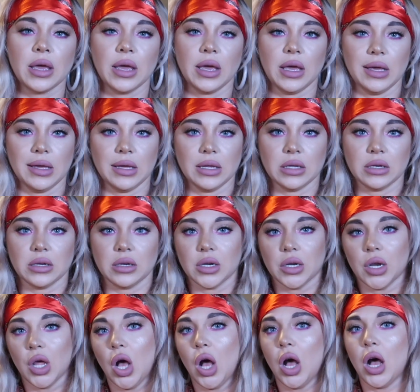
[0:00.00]
and
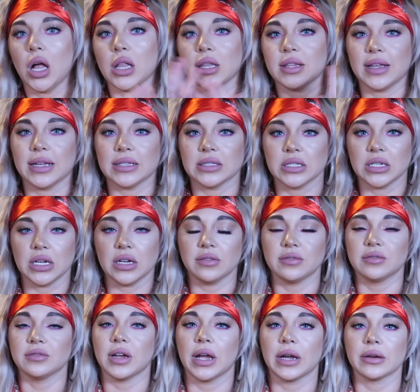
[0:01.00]
all of that stuff.
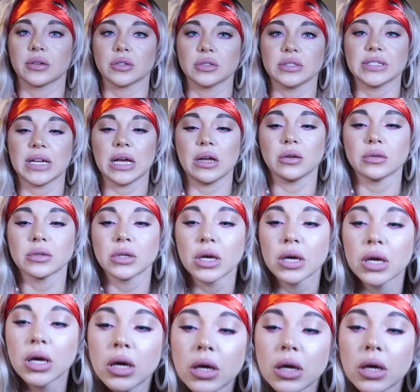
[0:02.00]
I wrote down